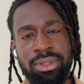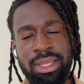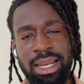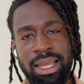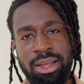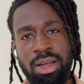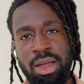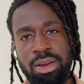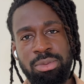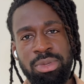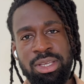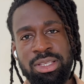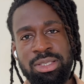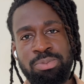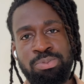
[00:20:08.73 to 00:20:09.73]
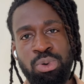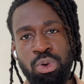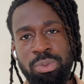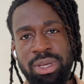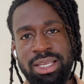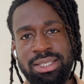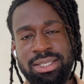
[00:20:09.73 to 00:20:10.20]
That economy is
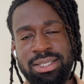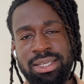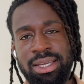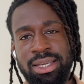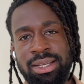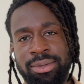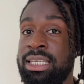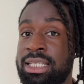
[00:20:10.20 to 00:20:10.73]
booming, isn't it?